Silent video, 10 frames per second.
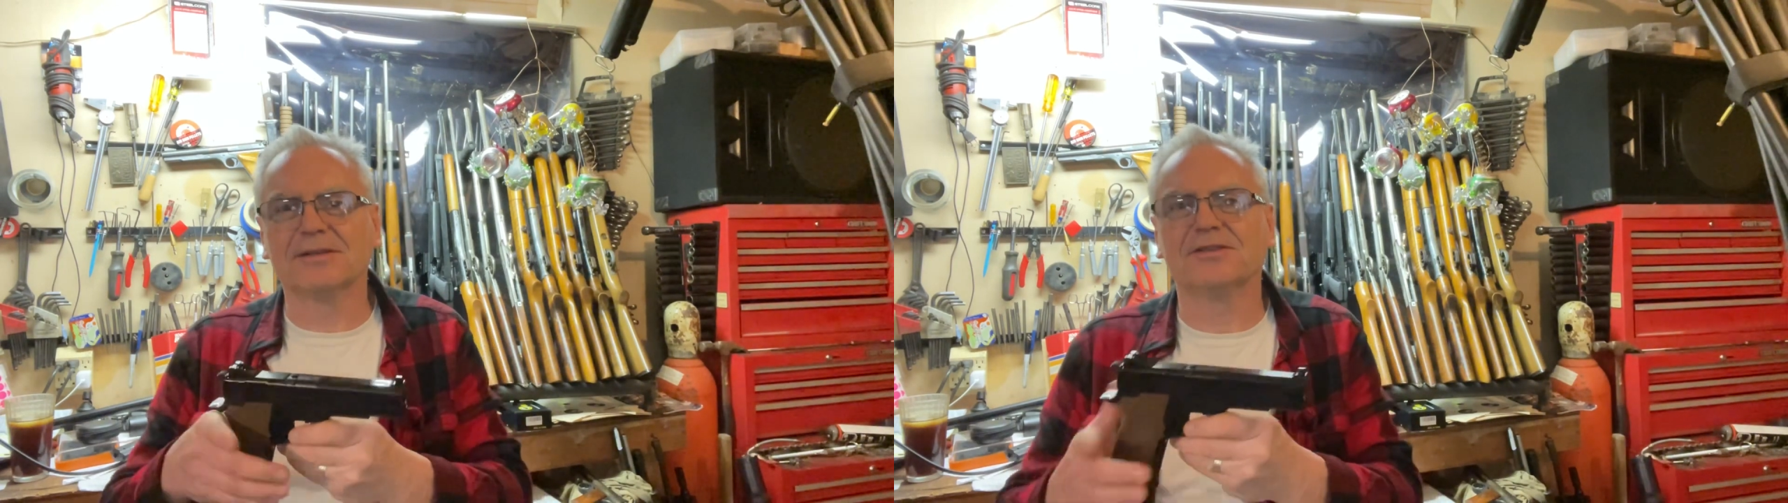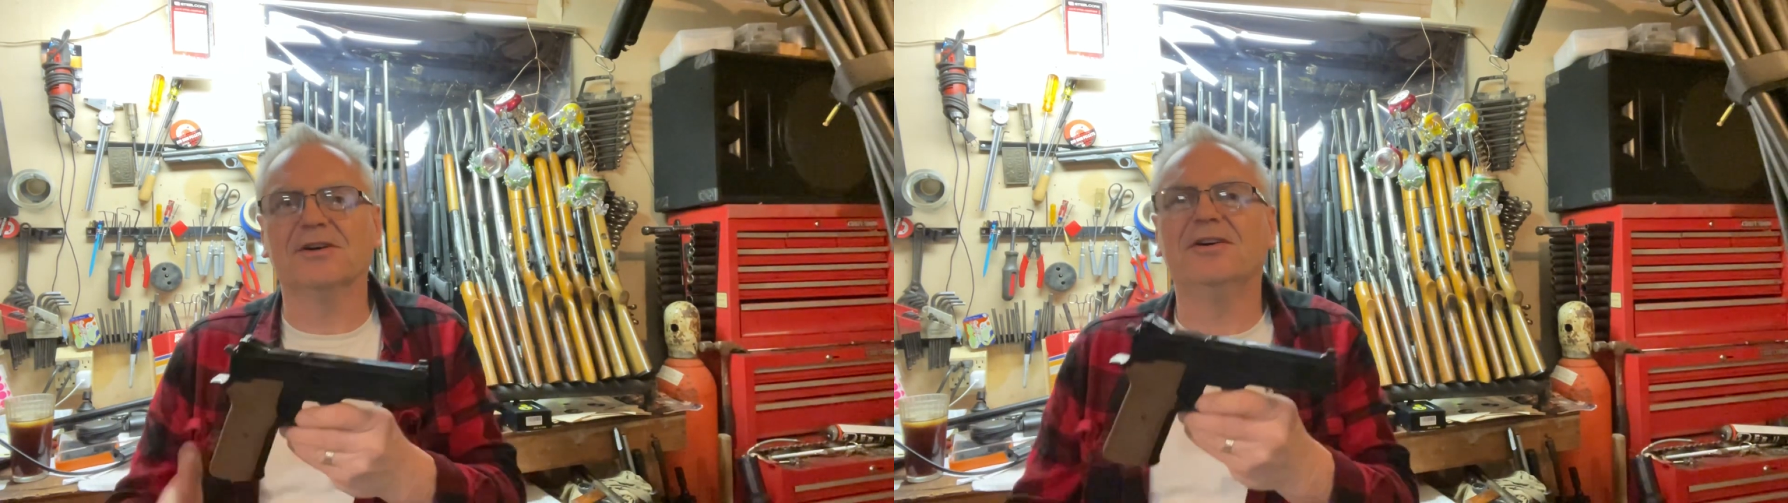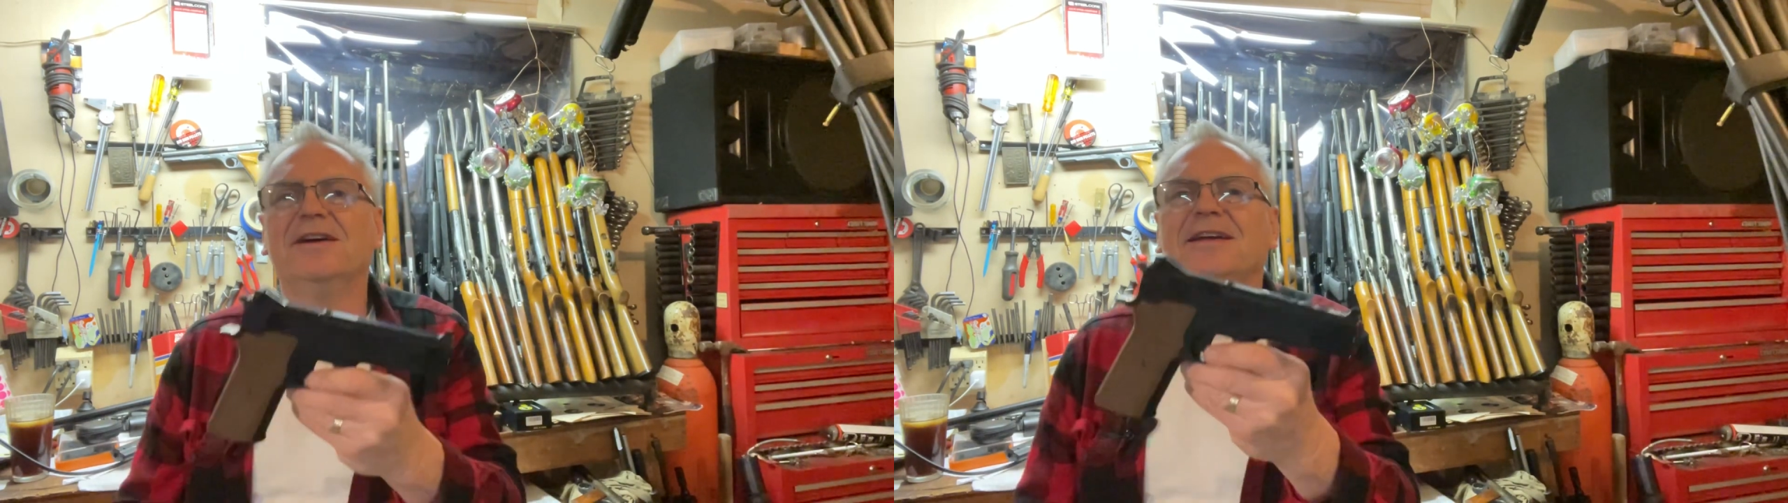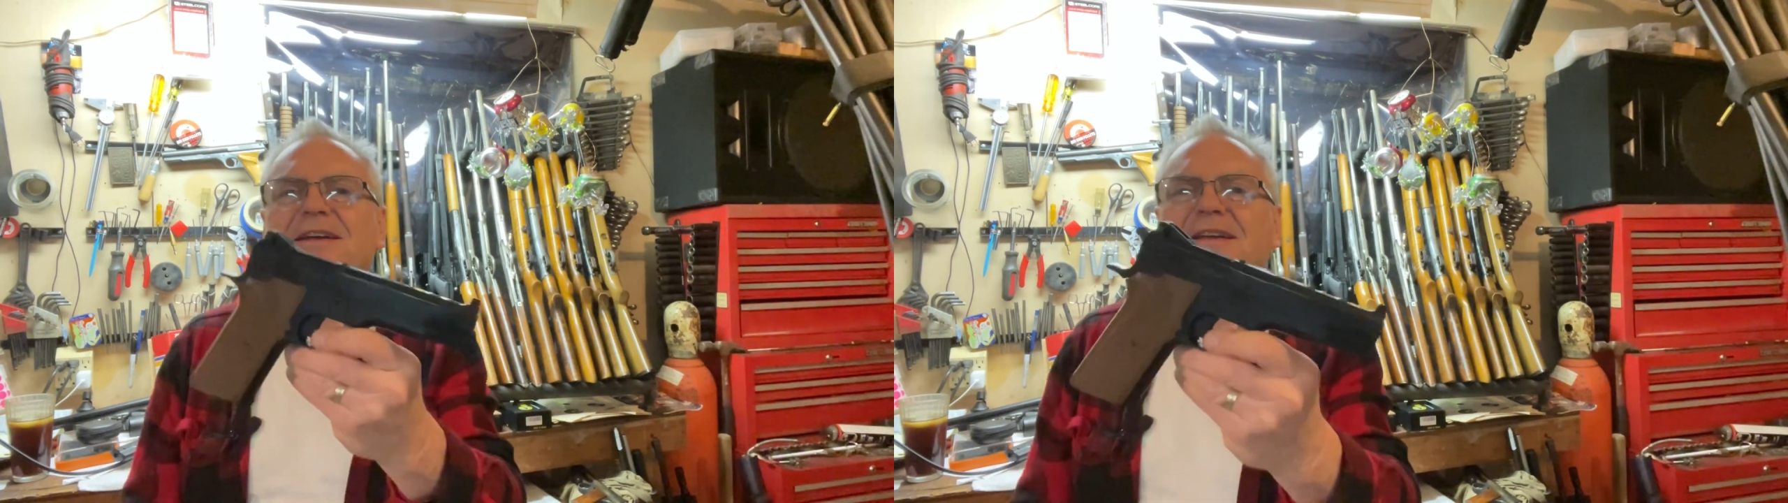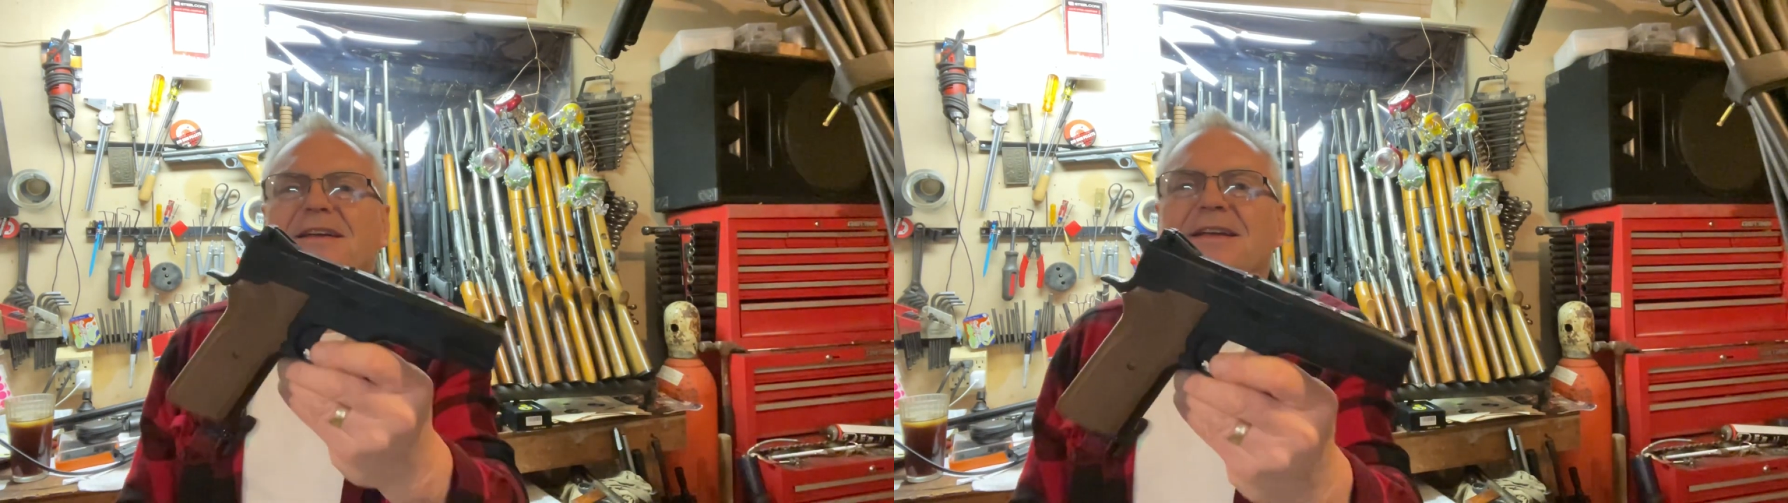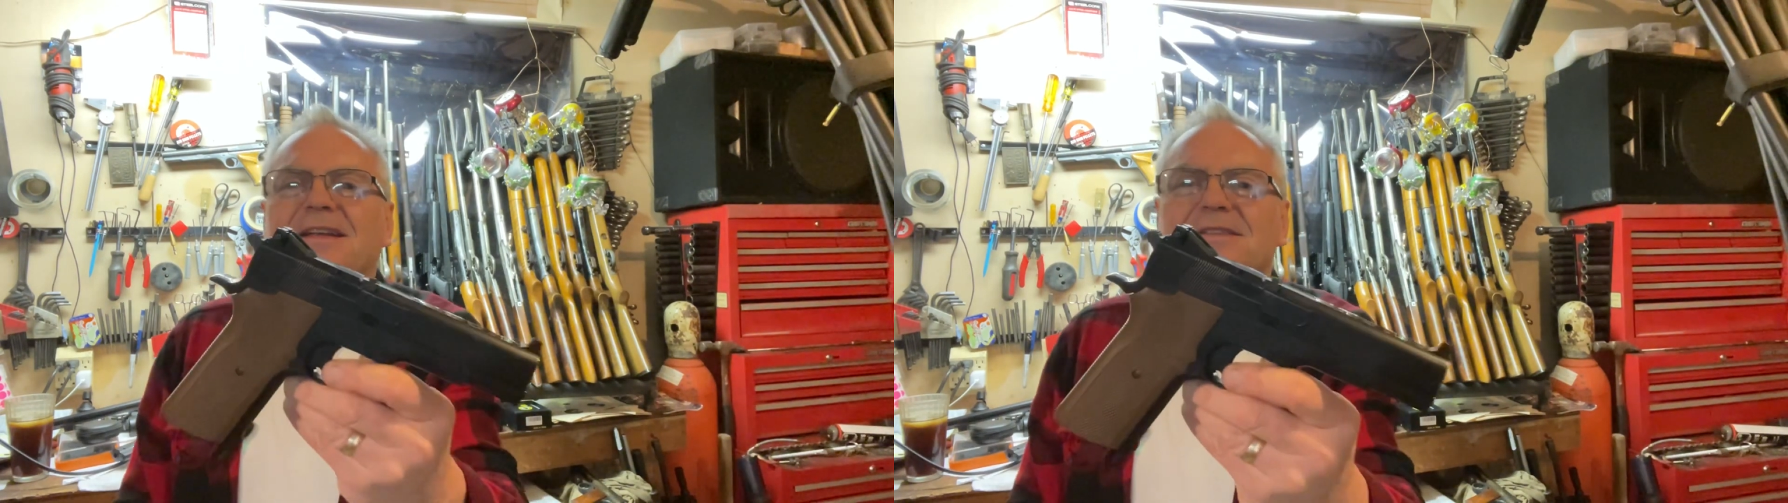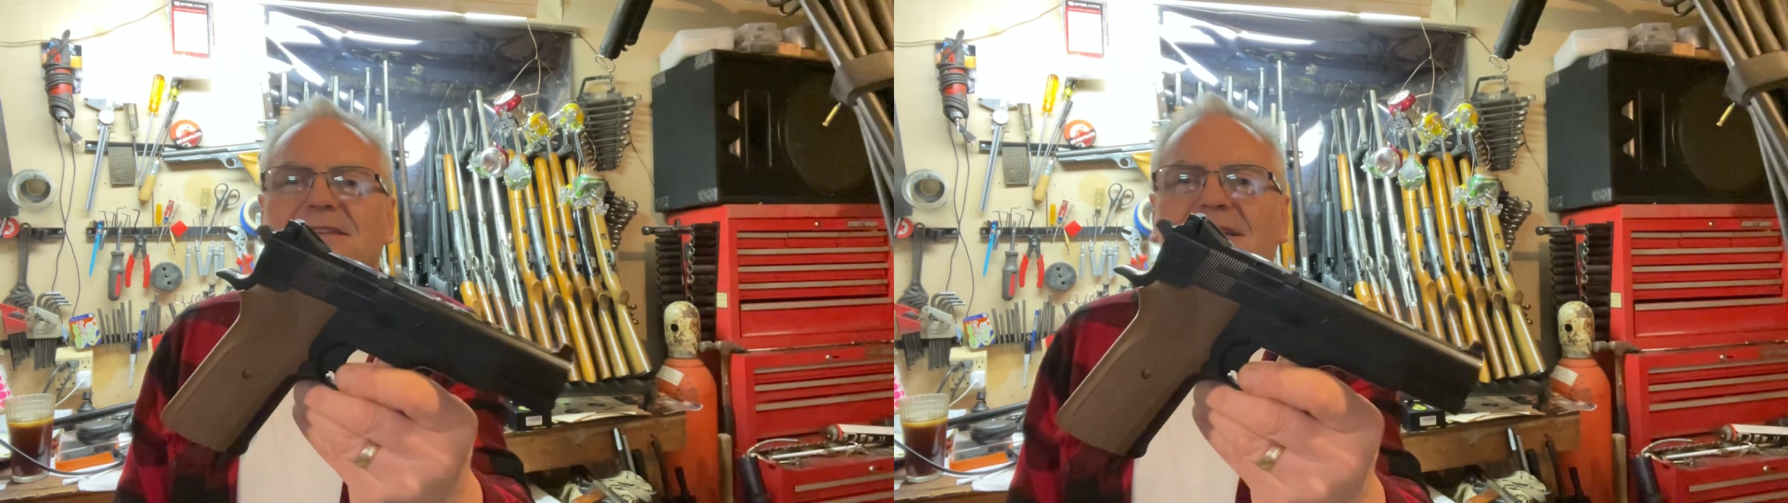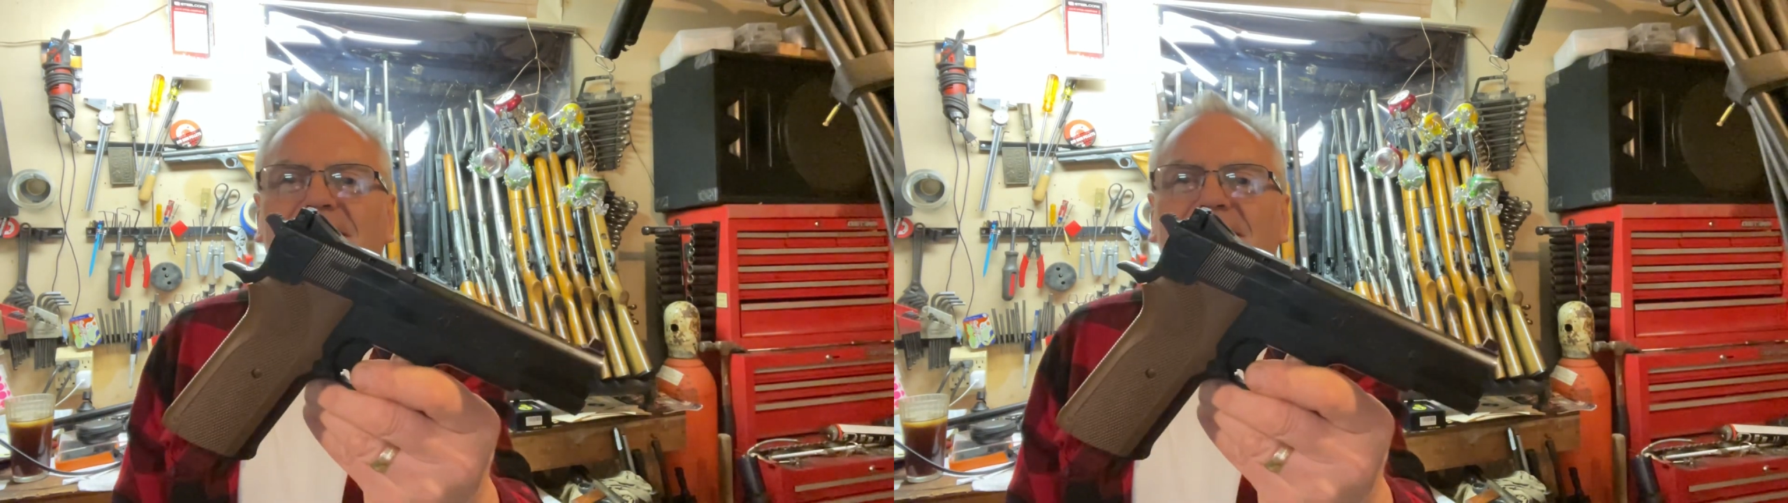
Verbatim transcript: so it's